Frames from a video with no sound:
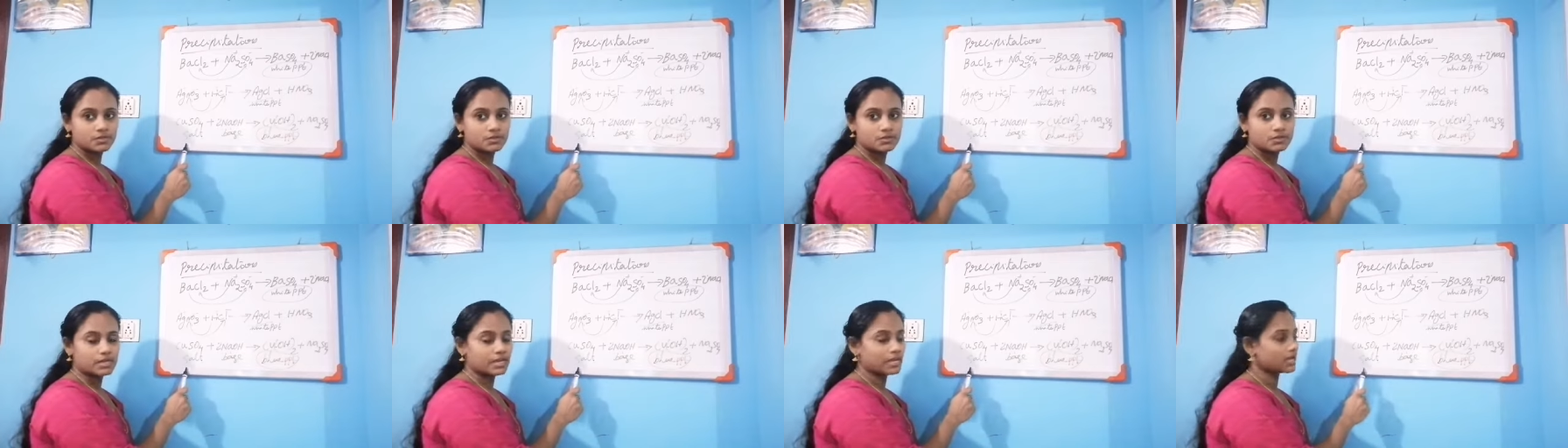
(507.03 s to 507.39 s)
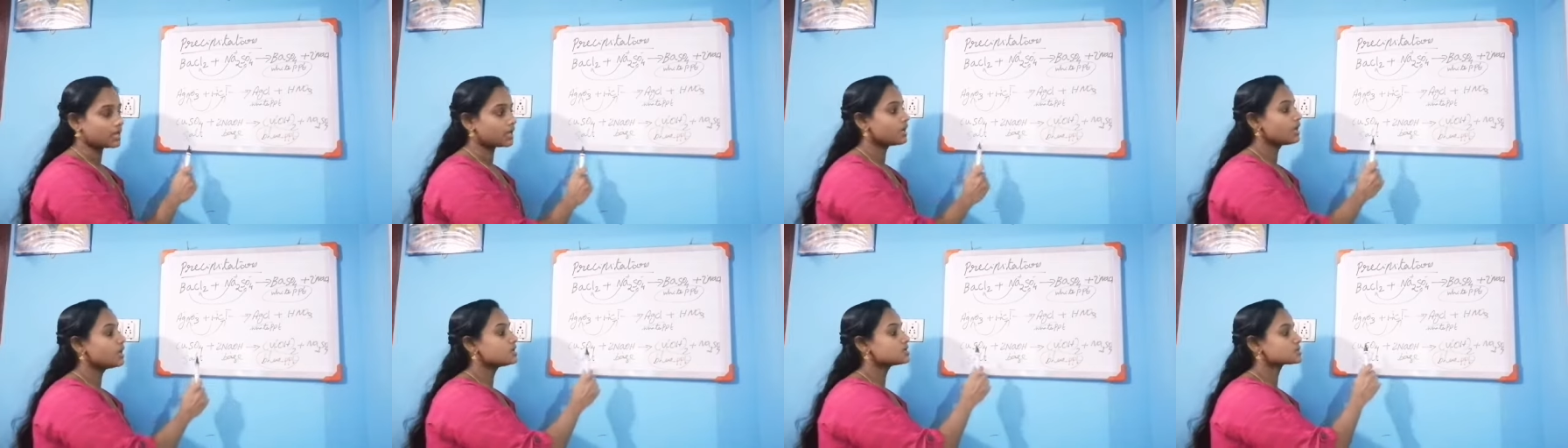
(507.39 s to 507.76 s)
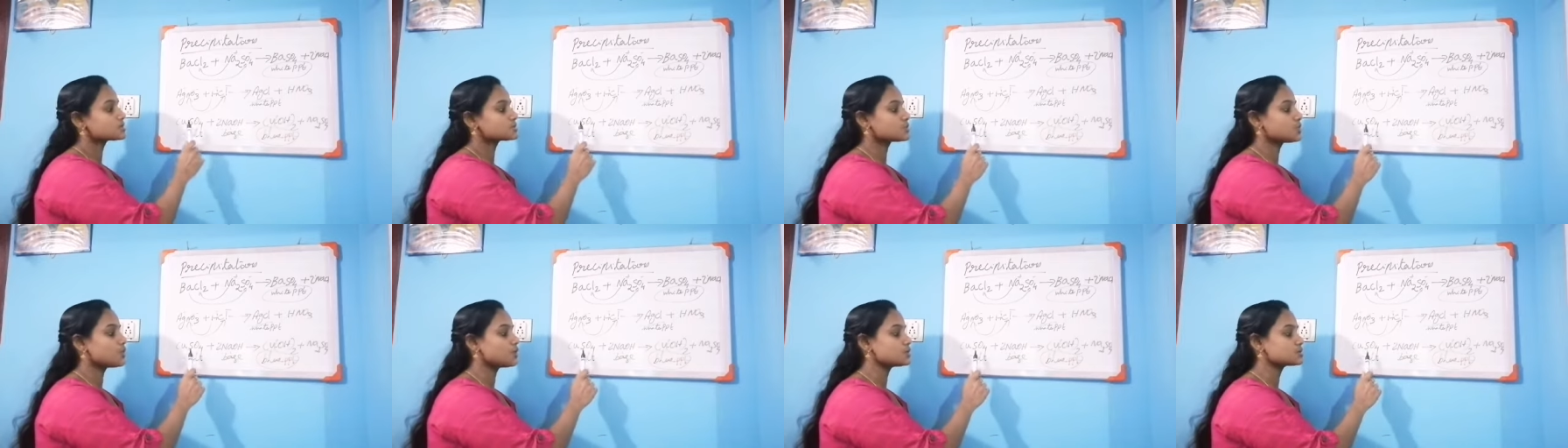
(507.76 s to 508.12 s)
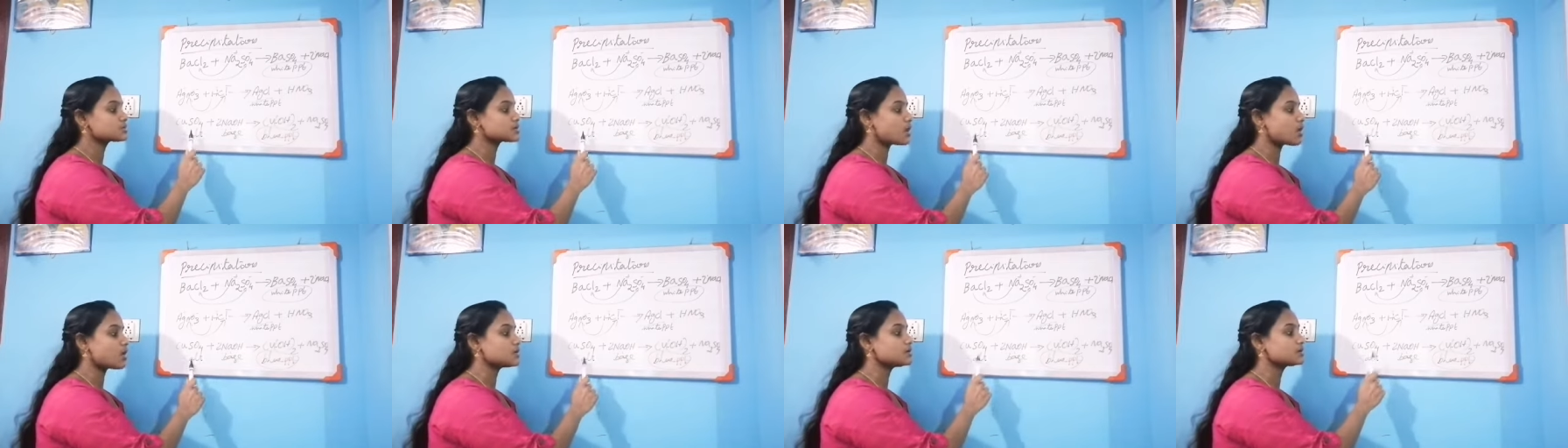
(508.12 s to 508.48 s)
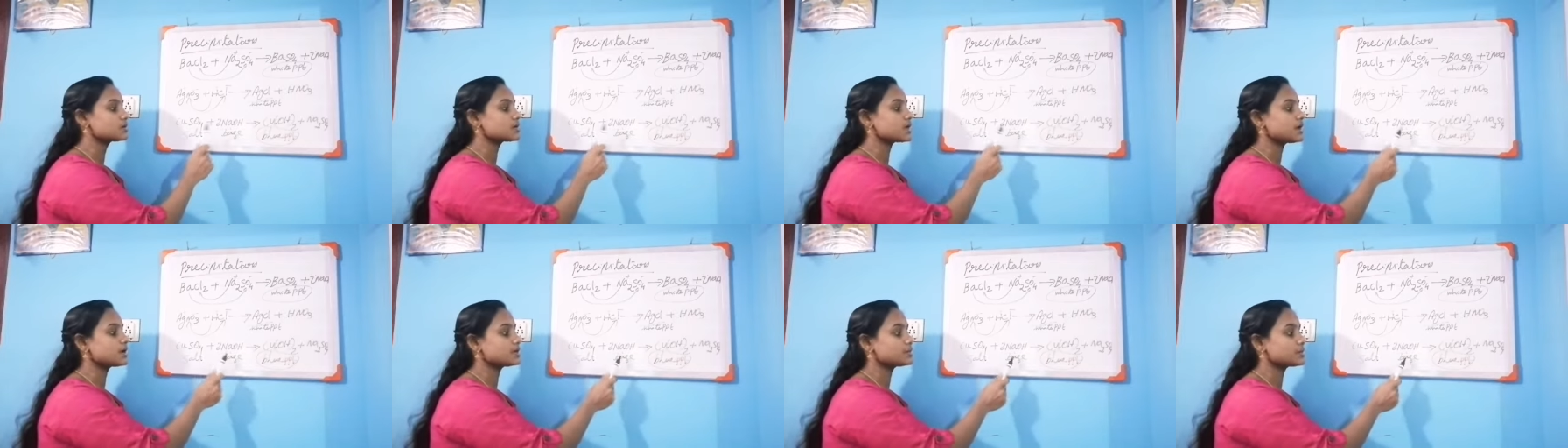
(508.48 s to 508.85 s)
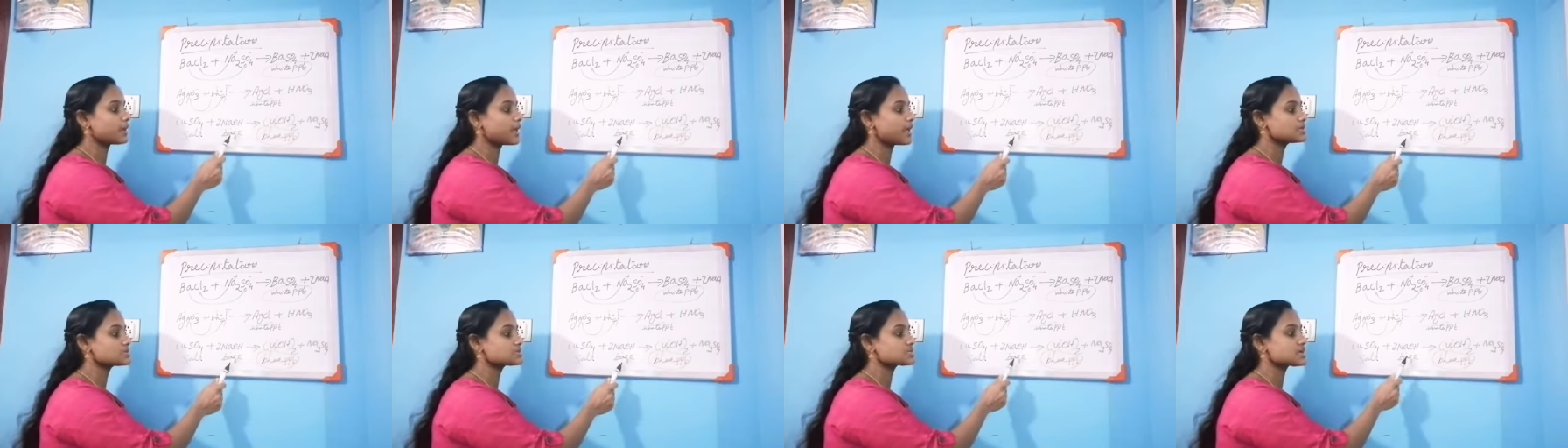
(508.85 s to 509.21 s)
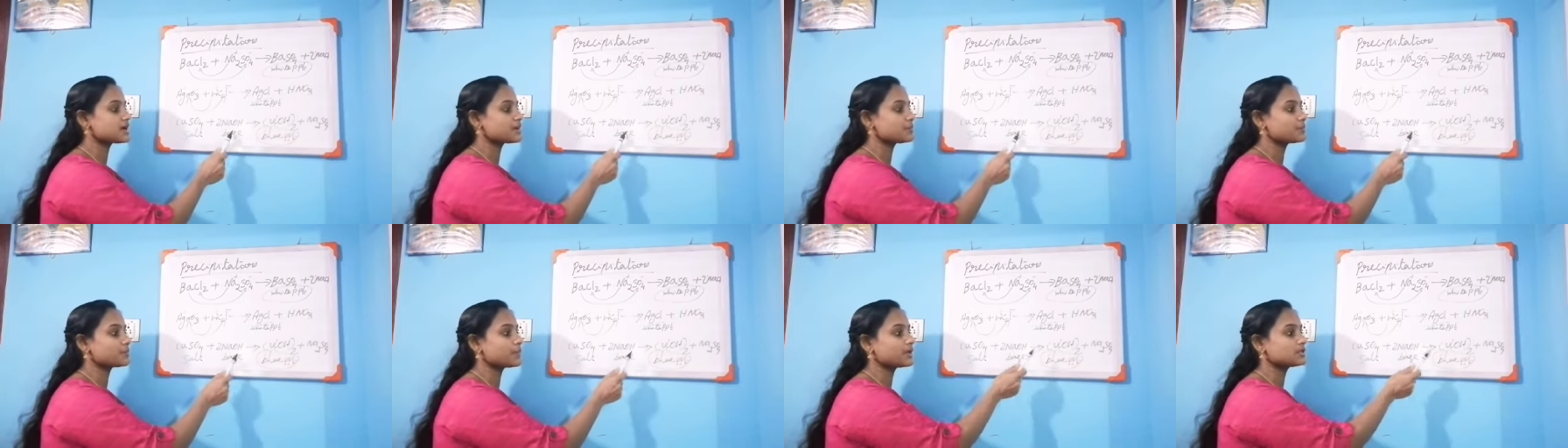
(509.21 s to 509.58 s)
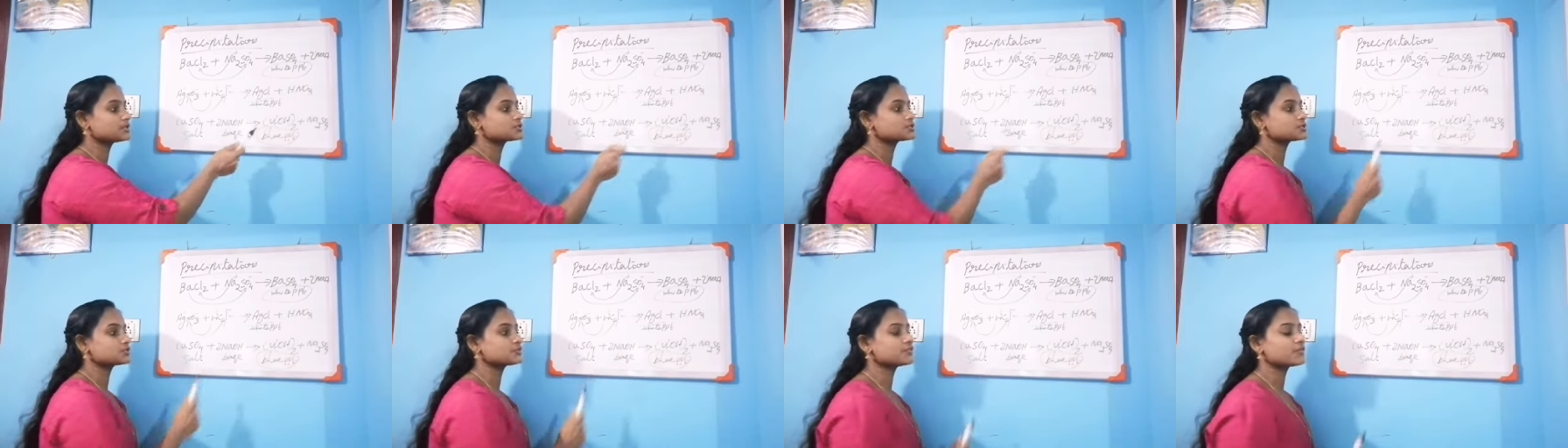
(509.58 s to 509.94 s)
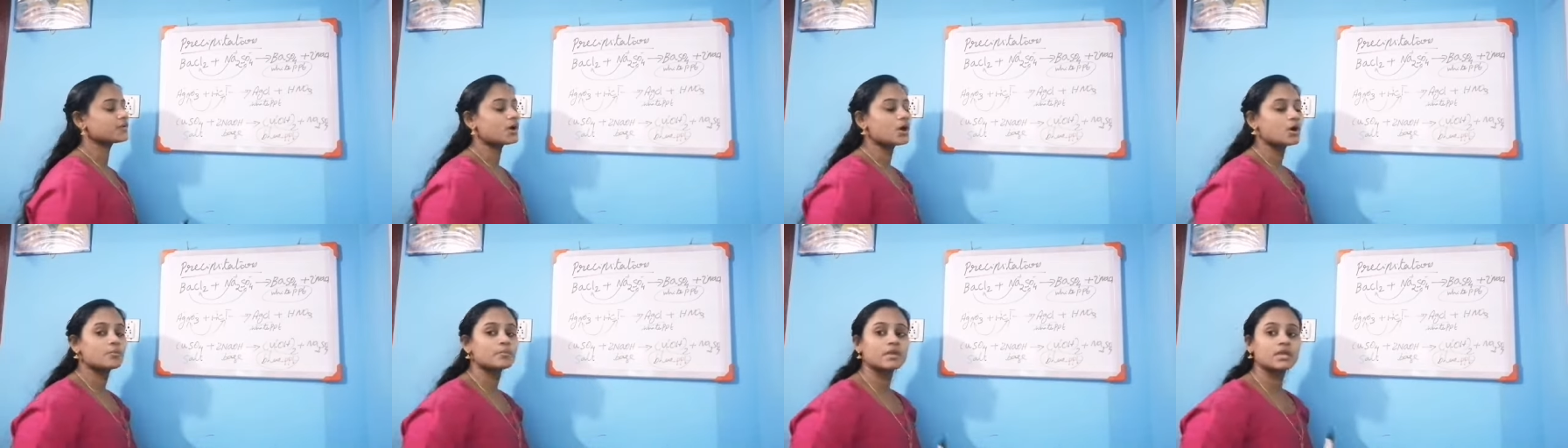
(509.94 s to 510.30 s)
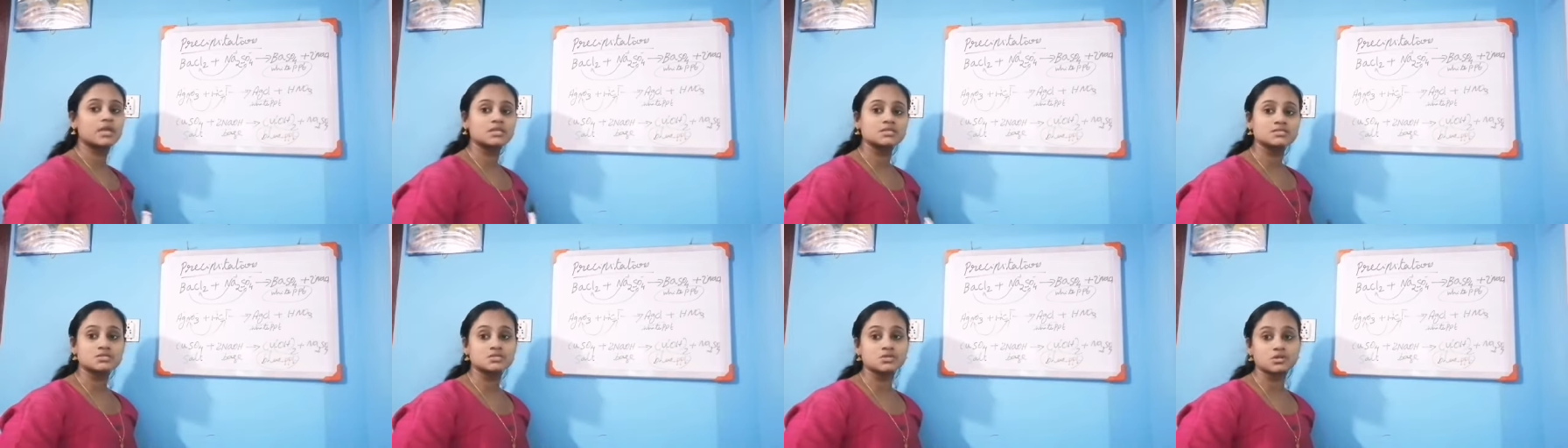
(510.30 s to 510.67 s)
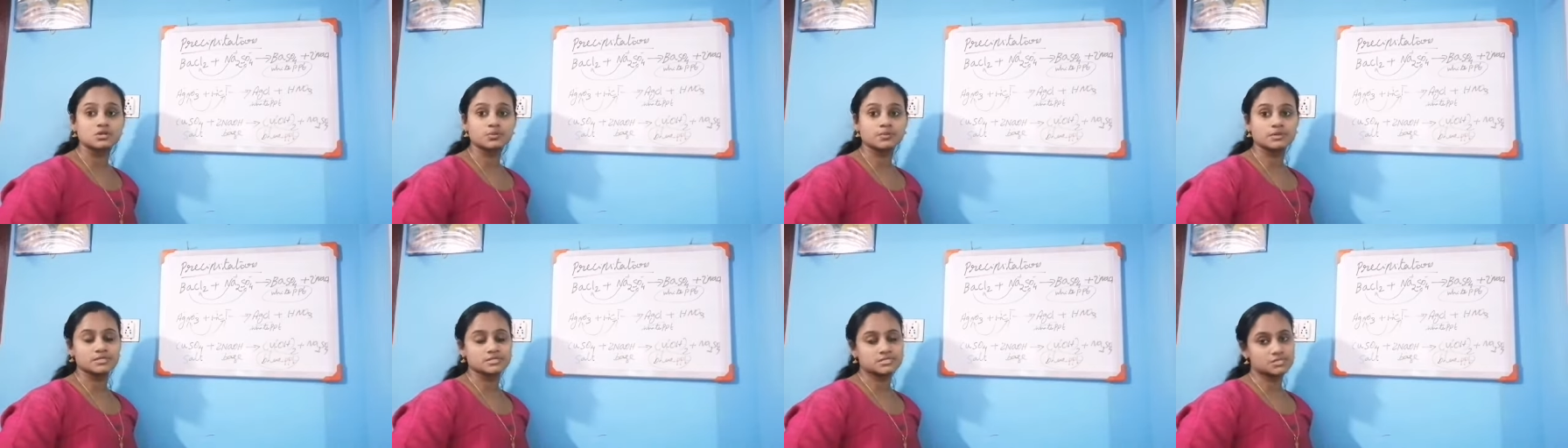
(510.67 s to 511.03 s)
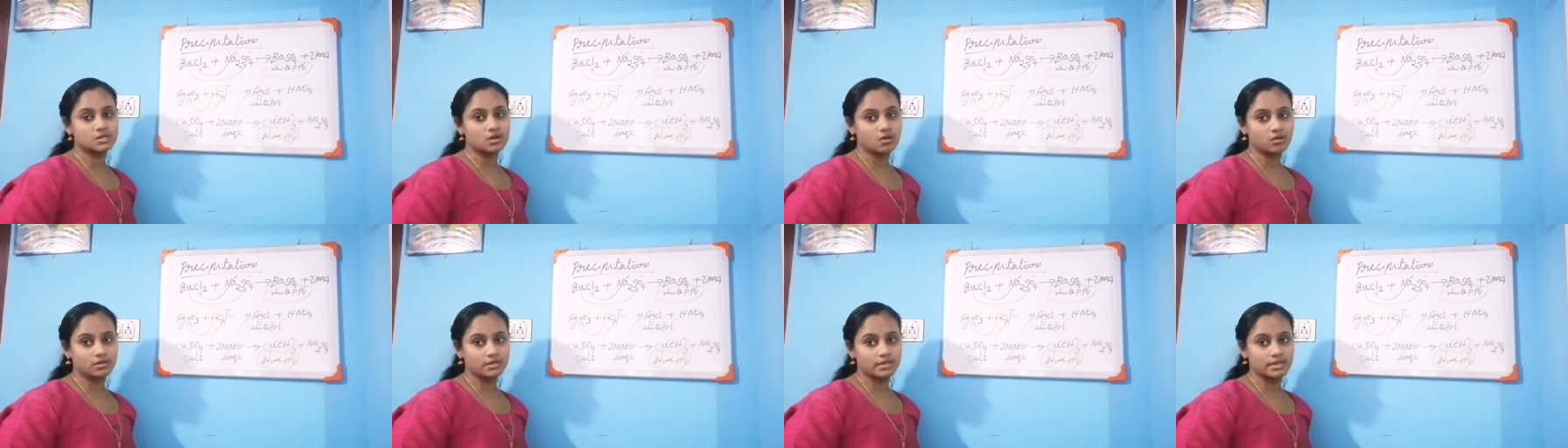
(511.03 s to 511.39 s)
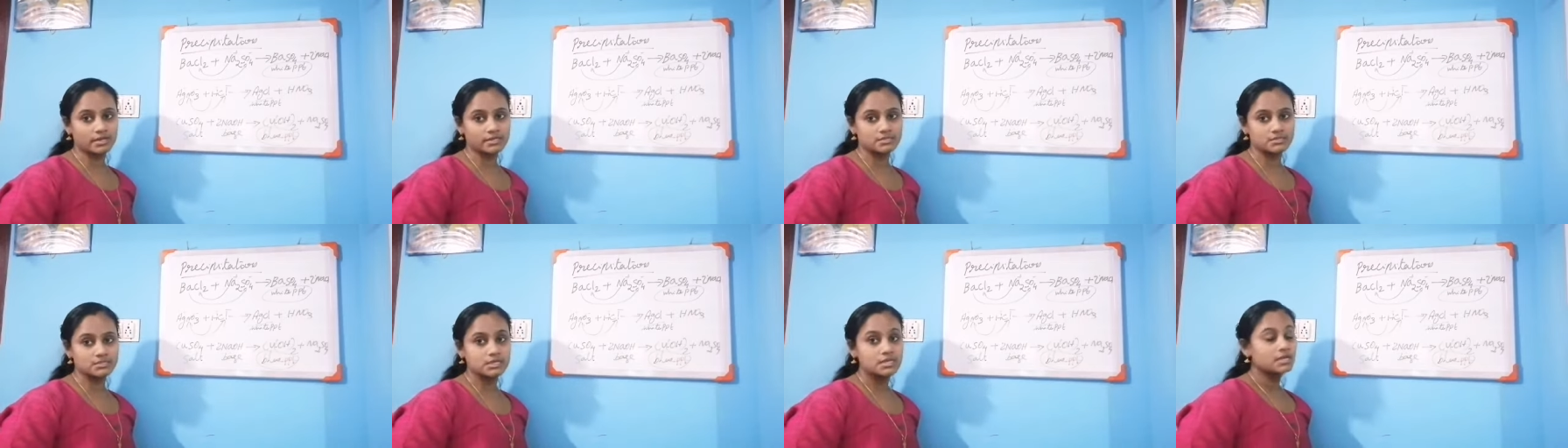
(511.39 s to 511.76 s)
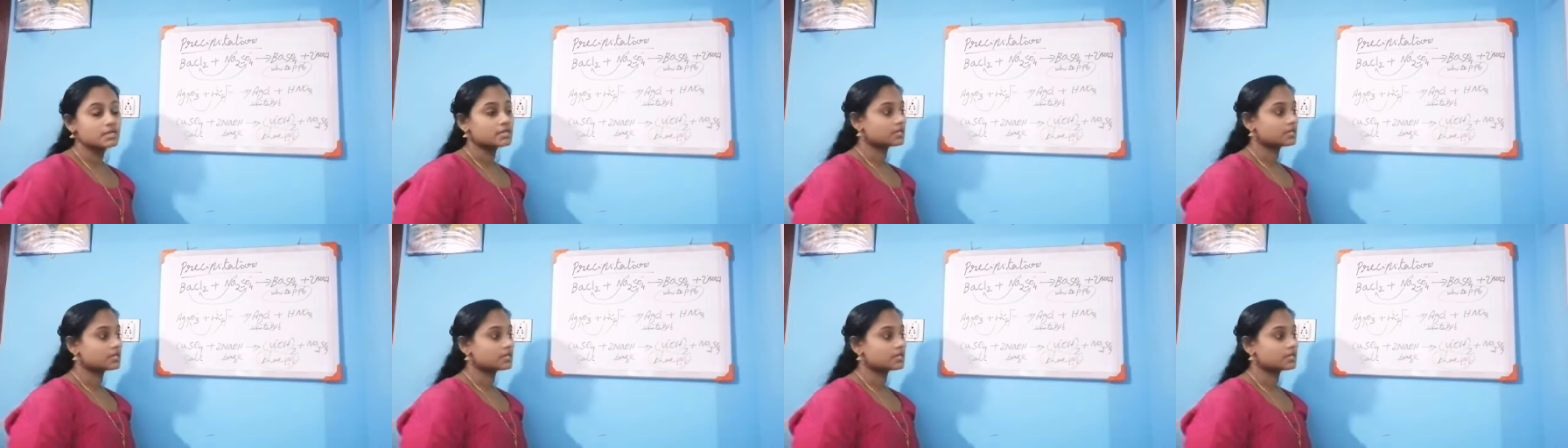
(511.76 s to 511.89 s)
Okay, so salt and base combine to form insoluble solid.